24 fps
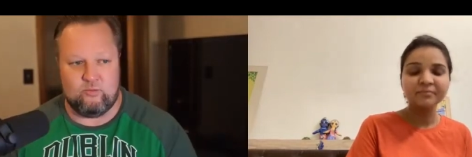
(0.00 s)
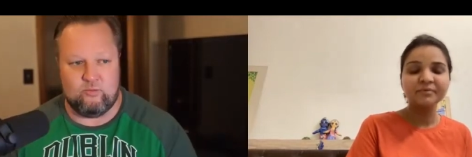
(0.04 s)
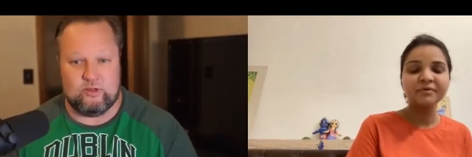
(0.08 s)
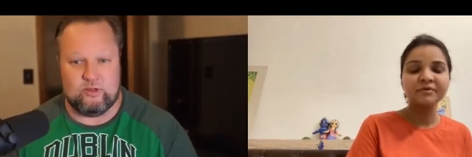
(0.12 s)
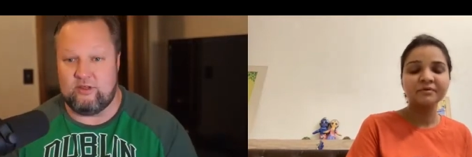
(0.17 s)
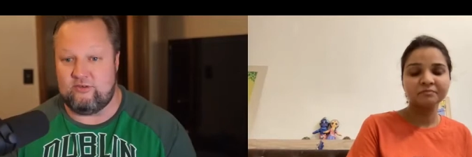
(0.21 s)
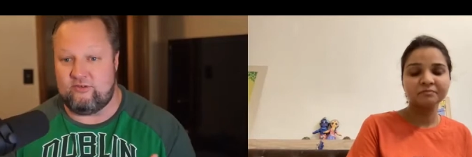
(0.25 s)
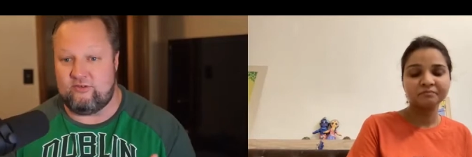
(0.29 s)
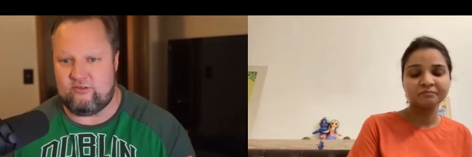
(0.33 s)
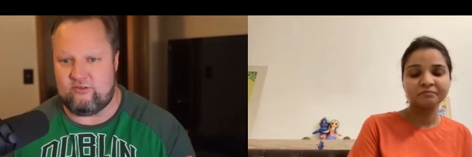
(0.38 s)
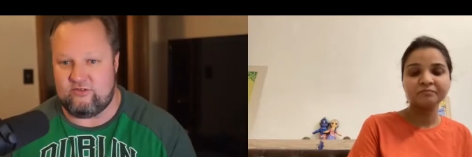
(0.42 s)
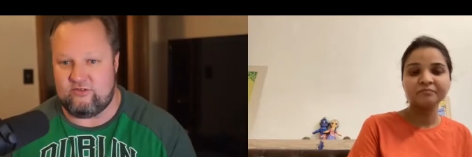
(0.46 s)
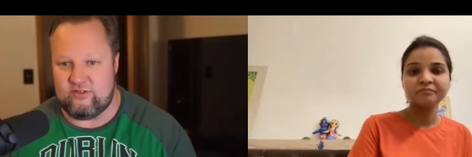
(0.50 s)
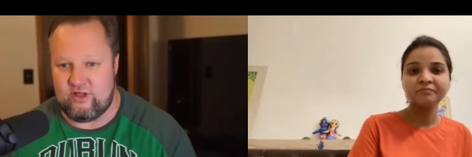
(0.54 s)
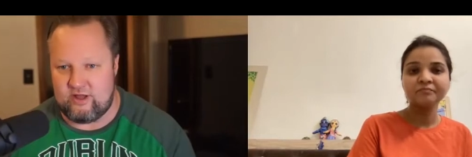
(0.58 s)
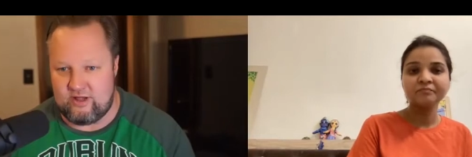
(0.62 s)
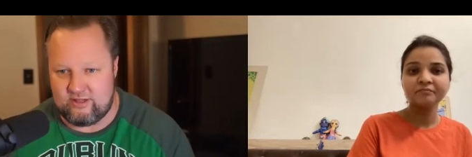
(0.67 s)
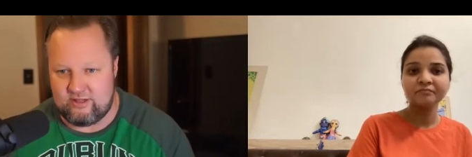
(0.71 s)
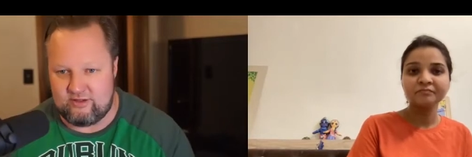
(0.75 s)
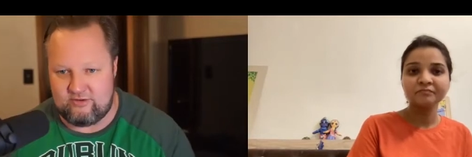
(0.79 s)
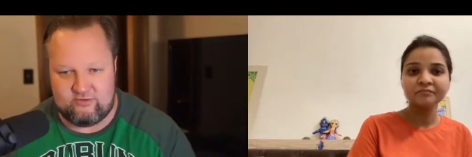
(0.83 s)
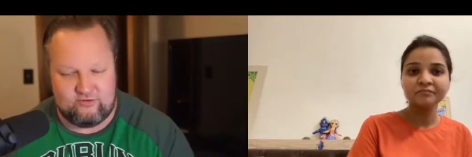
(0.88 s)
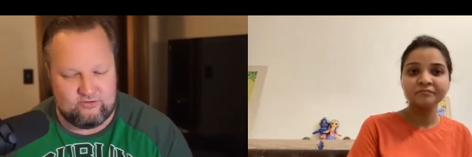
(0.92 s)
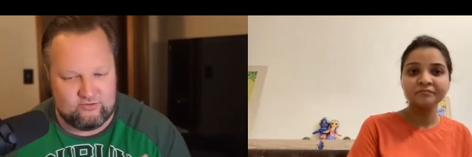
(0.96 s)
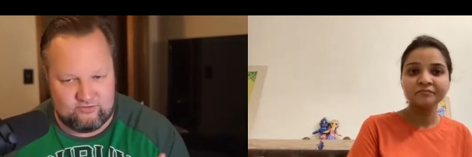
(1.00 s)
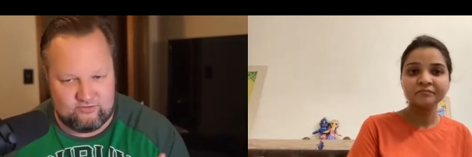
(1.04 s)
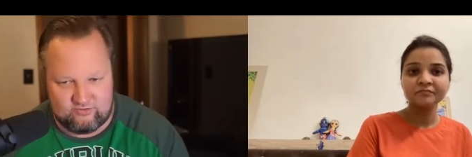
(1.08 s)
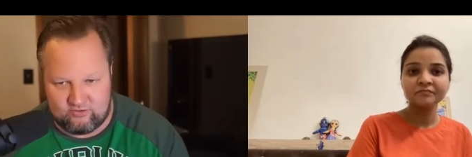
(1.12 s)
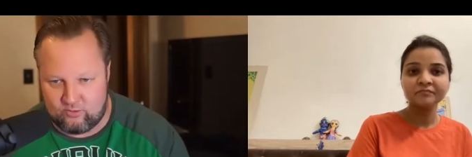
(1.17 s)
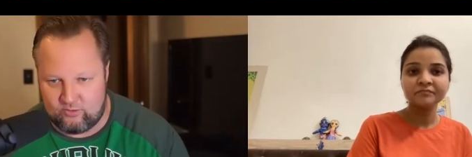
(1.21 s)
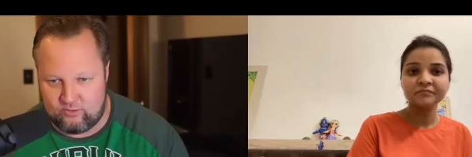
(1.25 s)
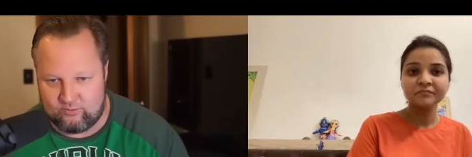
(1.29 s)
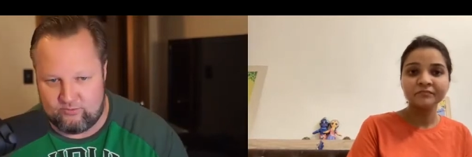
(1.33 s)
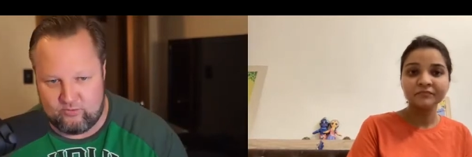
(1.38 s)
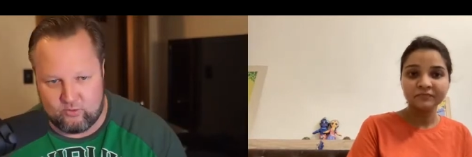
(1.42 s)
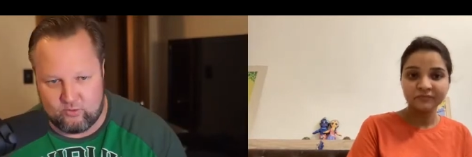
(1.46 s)
Speaker 1: religious knowledge
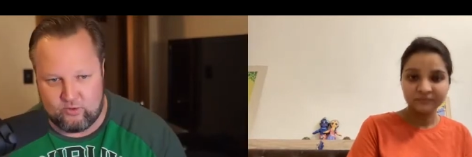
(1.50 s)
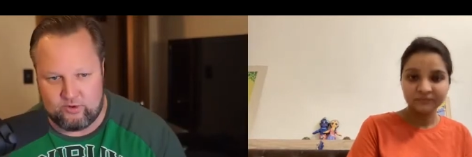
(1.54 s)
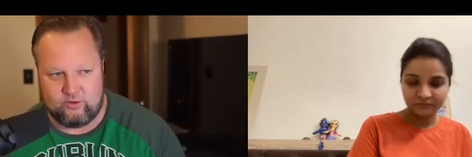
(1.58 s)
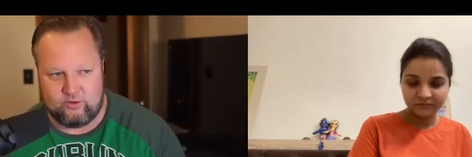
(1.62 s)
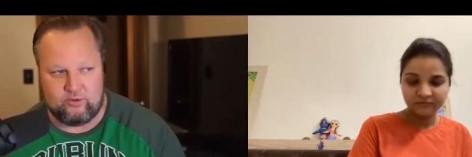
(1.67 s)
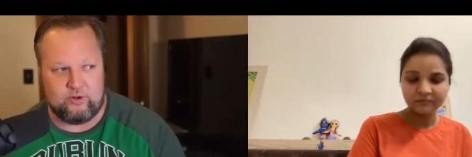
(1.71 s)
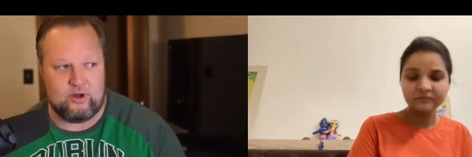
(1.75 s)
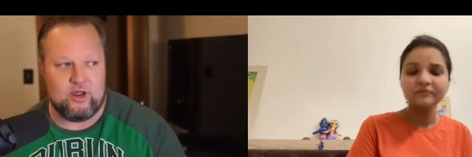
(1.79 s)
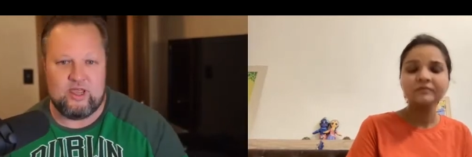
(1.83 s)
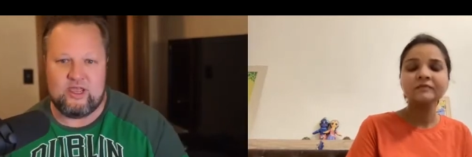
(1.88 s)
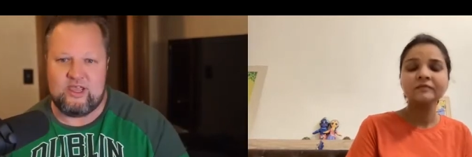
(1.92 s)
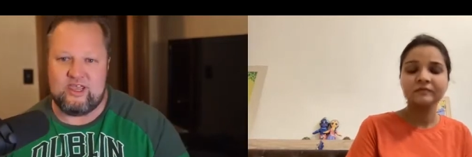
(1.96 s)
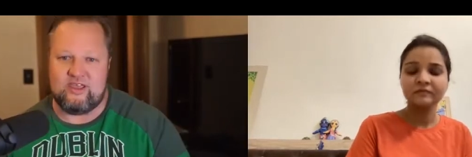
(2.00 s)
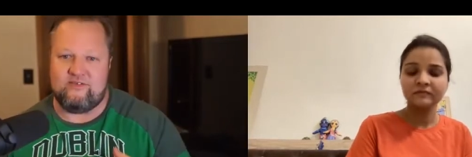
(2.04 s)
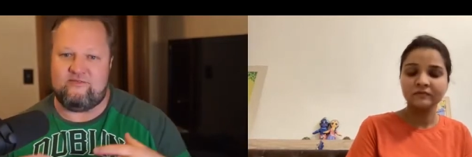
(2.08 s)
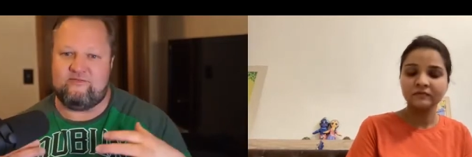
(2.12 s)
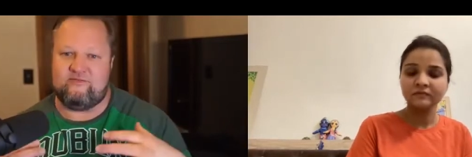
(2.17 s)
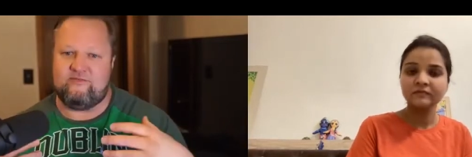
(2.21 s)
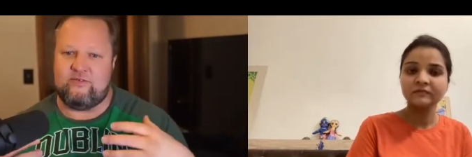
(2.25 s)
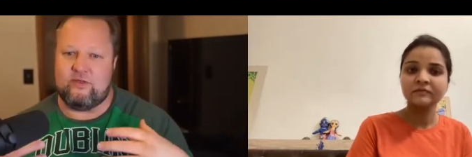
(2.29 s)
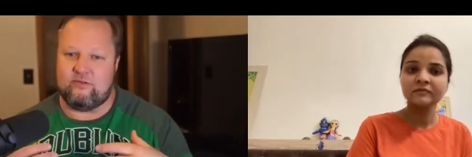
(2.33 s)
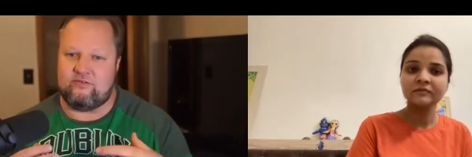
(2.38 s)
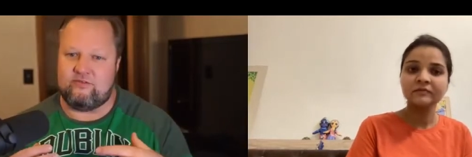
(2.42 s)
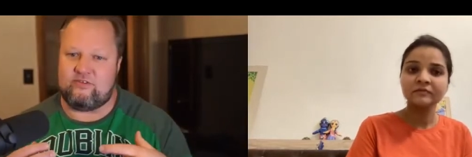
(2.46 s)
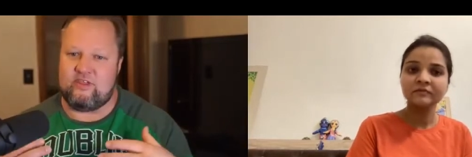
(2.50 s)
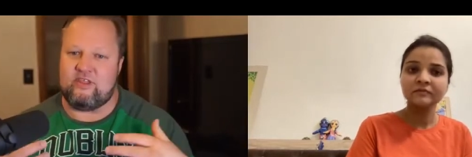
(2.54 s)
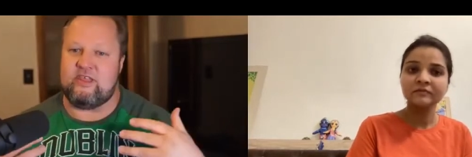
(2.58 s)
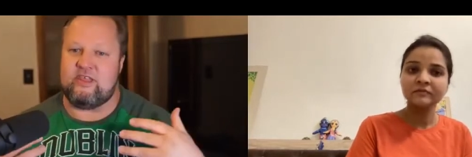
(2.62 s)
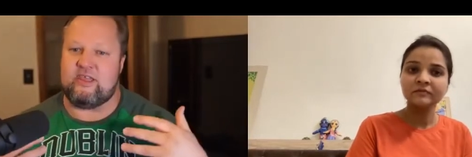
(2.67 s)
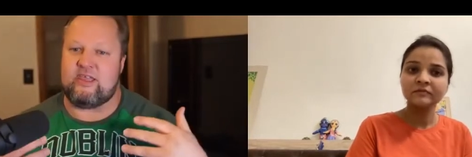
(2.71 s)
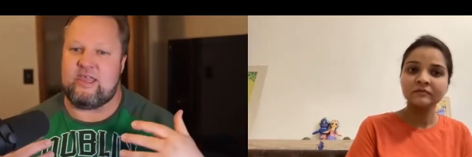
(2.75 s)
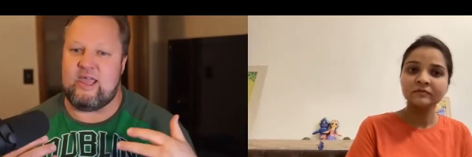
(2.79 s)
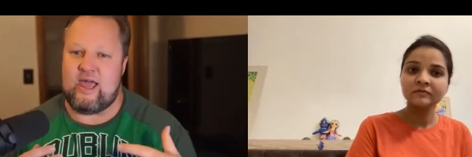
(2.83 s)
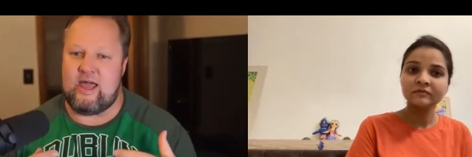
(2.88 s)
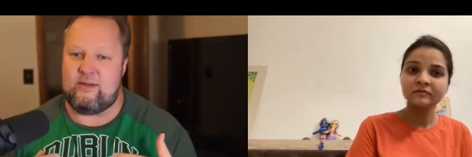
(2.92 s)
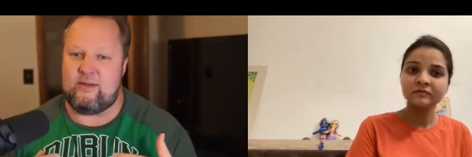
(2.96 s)
so important it fills in the
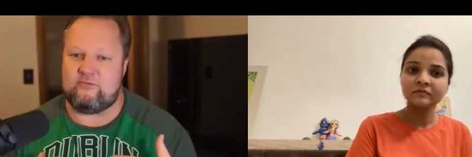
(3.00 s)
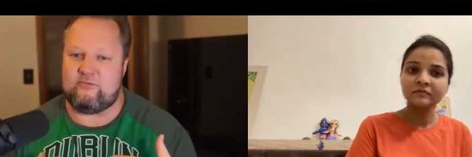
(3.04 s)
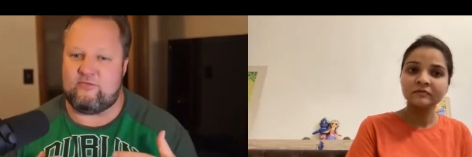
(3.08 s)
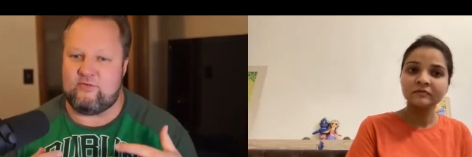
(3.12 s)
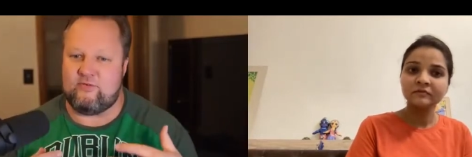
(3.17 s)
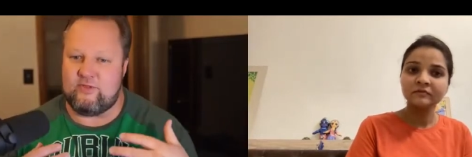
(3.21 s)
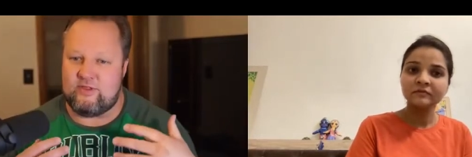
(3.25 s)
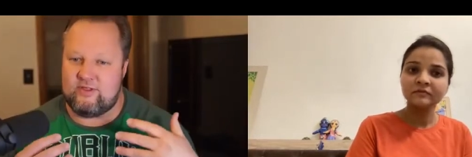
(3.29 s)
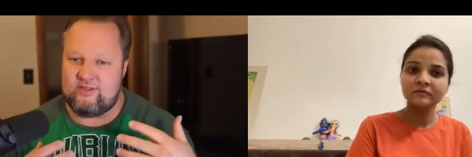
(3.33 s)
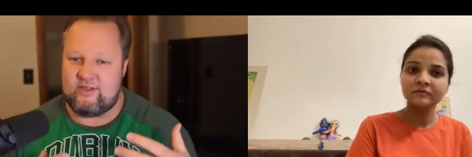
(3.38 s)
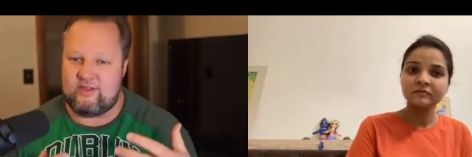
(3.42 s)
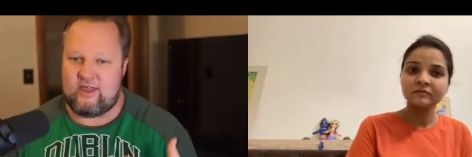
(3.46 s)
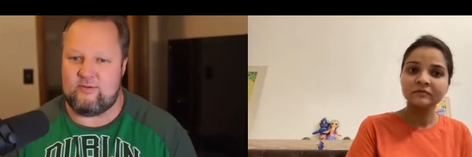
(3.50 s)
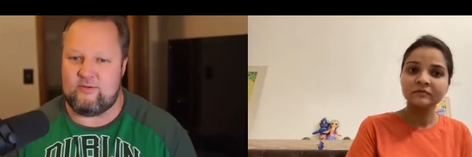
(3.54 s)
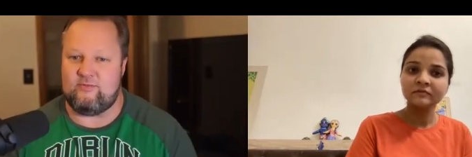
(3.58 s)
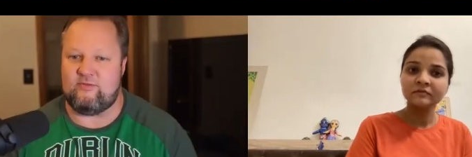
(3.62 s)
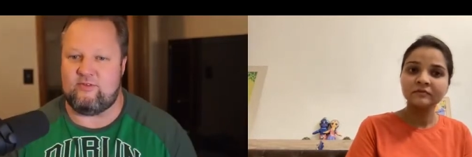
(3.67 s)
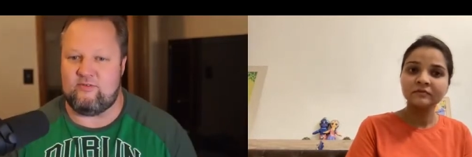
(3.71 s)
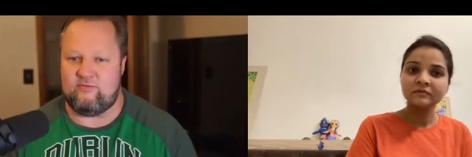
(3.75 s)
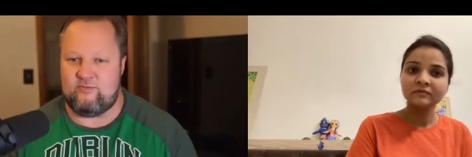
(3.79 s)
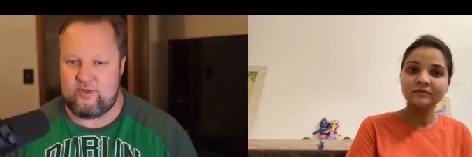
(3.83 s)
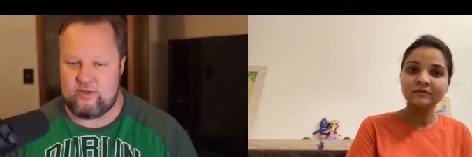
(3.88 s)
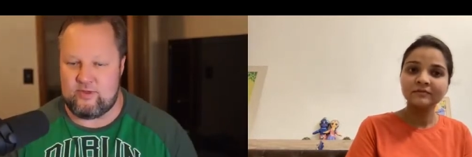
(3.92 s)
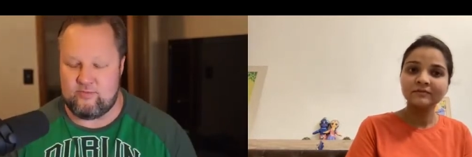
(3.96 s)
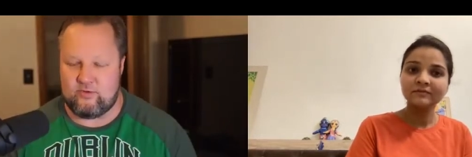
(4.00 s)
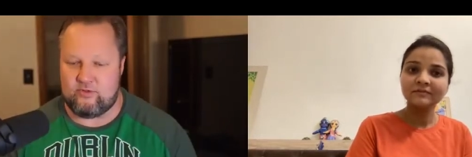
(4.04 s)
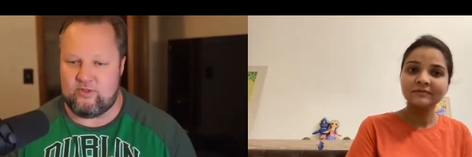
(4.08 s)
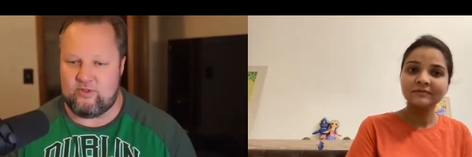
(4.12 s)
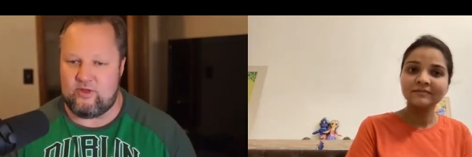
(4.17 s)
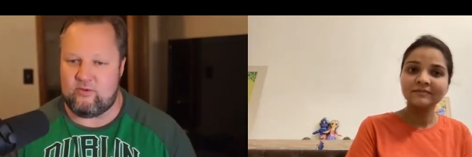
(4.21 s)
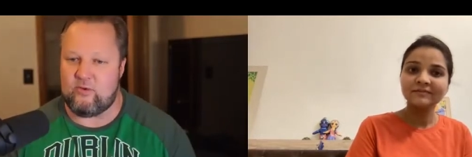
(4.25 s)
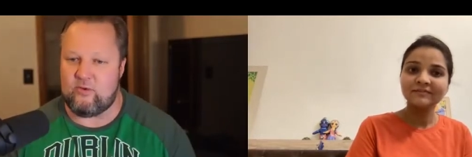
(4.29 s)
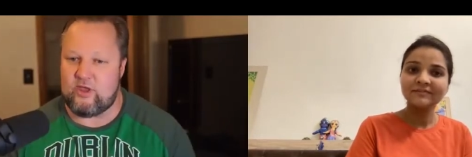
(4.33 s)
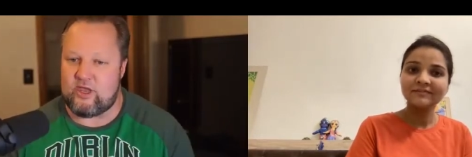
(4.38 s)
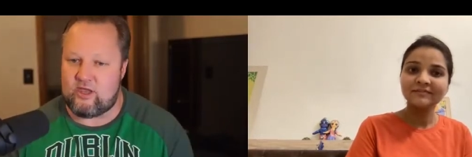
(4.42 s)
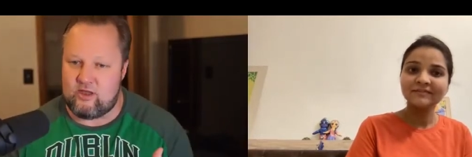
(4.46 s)
gaps for the types of people
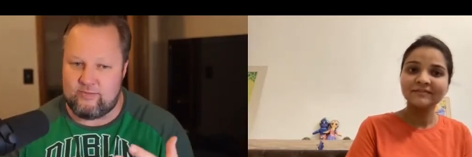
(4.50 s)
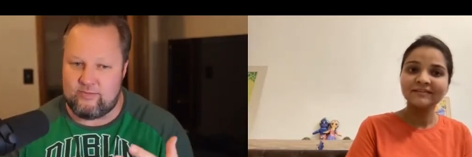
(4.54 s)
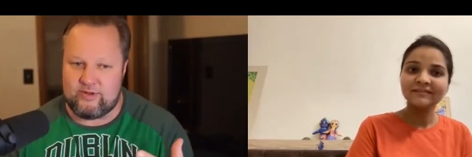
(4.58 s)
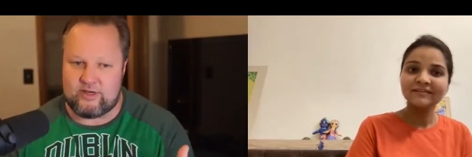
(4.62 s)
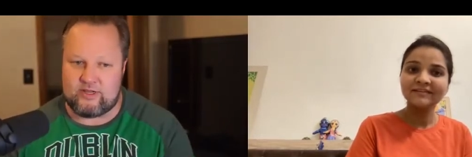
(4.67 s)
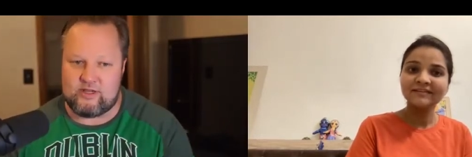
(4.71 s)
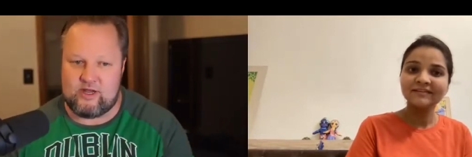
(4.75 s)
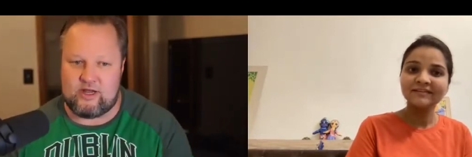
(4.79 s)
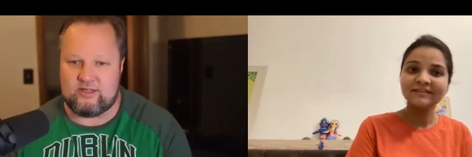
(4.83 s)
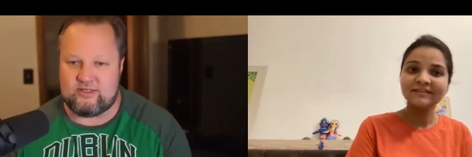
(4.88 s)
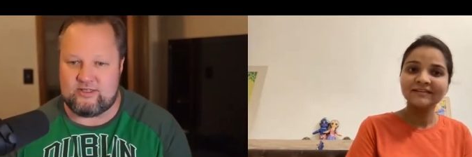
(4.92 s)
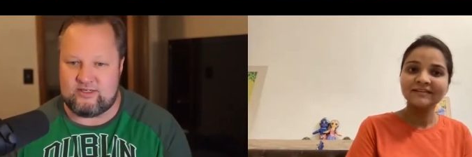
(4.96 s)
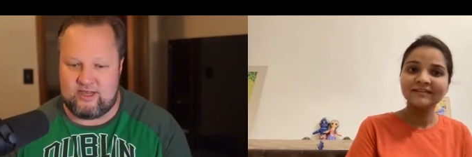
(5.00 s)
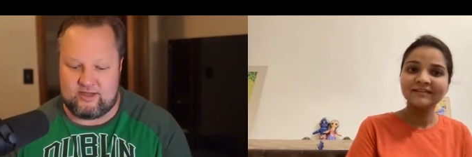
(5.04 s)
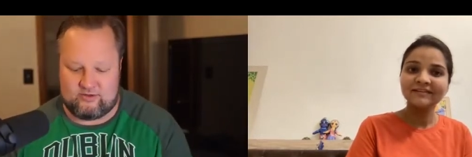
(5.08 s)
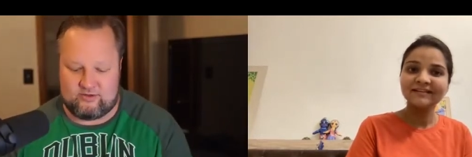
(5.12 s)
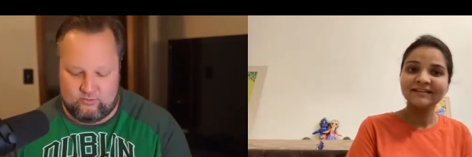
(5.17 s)
that we come in contact